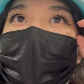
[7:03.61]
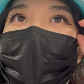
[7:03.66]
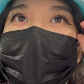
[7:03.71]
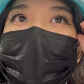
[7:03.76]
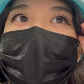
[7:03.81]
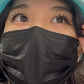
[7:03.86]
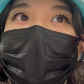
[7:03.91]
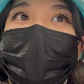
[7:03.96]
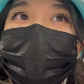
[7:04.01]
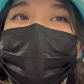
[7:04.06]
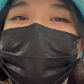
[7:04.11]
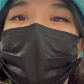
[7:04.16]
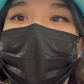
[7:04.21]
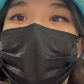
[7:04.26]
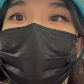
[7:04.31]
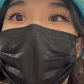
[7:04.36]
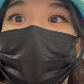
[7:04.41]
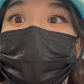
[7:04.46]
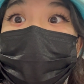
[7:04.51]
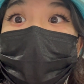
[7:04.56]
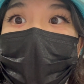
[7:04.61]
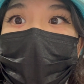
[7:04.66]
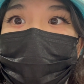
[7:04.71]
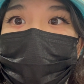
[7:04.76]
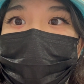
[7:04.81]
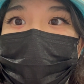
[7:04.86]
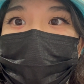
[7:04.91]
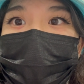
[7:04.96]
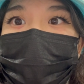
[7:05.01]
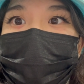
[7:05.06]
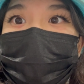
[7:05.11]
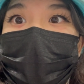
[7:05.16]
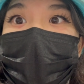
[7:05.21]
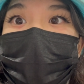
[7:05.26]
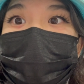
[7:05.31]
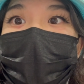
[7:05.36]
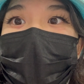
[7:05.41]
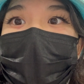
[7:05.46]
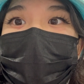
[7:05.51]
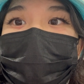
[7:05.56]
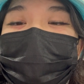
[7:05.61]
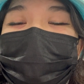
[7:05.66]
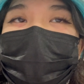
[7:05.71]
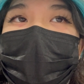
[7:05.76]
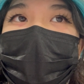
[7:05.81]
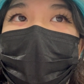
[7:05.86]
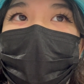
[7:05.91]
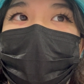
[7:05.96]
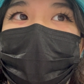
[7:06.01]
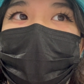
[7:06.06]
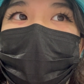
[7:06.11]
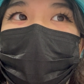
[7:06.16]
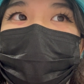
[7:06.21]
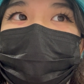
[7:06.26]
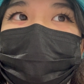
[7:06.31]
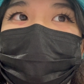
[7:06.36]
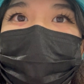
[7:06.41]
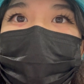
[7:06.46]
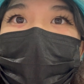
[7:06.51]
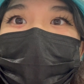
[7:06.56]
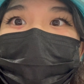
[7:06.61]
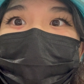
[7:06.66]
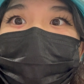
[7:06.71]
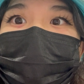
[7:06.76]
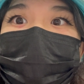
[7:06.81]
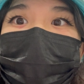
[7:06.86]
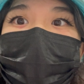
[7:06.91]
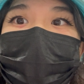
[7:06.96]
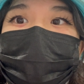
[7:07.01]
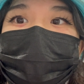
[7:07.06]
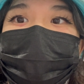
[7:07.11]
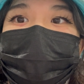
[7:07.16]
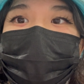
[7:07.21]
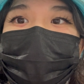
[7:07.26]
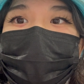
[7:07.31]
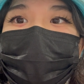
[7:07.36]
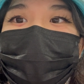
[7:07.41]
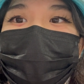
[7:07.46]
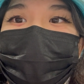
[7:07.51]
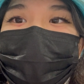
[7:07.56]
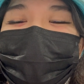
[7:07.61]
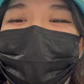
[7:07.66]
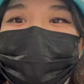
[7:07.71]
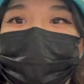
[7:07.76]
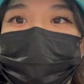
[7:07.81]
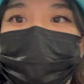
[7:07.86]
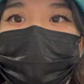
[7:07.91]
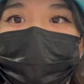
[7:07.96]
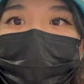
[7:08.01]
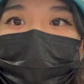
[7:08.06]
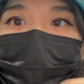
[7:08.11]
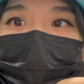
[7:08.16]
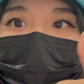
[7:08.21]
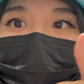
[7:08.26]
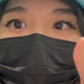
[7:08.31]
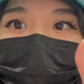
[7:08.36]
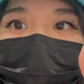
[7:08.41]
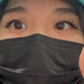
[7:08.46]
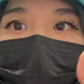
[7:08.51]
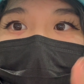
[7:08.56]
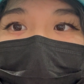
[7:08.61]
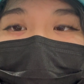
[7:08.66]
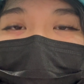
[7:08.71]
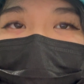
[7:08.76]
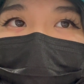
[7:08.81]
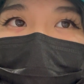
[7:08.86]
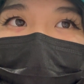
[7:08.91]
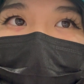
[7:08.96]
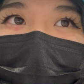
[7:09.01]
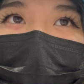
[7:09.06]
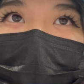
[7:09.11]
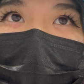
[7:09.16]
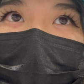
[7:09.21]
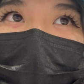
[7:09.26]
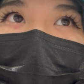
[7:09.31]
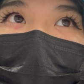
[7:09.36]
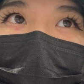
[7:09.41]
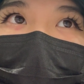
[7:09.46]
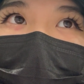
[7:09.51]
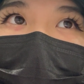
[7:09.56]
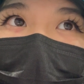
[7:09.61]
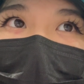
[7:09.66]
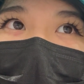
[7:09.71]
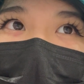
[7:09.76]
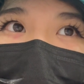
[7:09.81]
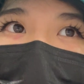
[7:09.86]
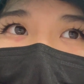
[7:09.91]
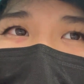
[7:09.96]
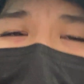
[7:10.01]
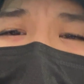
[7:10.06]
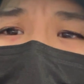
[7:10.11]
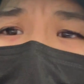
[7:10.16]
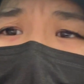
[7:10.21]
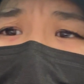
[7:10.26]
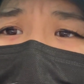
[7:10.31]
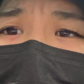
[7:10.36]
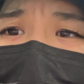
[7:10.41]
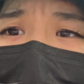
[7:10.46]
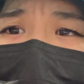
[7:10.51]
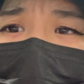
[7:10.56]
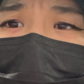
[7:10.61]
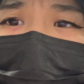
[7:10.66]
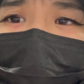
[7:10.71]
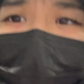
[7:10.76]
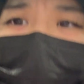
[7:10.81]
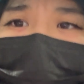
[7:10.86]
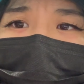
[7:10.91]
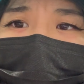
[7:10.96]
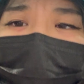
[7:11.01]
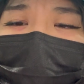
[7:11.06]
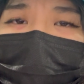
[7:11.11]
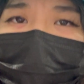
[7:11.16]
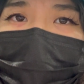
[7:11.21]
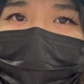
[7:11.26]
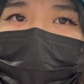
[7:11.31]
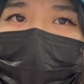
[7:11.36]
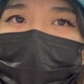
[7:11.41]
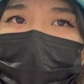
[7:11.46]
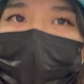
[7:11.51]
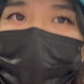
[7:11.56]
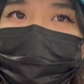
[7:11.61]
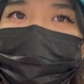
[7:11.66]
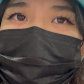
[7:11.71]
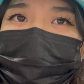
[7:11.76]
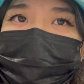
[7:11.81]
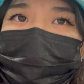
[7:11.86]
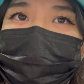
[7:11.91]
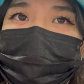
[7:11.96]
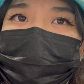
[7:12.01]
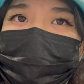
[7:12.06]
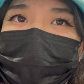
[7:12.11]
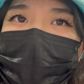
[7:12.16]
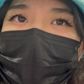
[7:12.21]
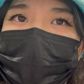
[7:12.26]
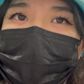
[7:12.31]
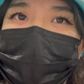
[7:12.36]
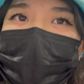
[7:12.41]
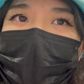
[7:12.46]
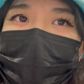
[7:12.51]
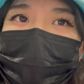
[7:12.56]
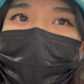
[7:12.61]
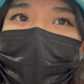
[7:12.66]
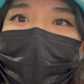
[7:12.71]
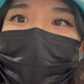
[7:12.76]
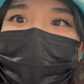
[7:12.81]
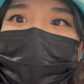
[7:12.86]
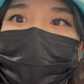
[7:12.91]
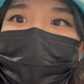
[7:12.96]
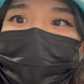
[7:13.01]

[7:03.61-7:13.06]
I already made about double than what I made at Friday, so that's crazy. Things are going really well. I keep having trouble with the square reader, but that's just how it is.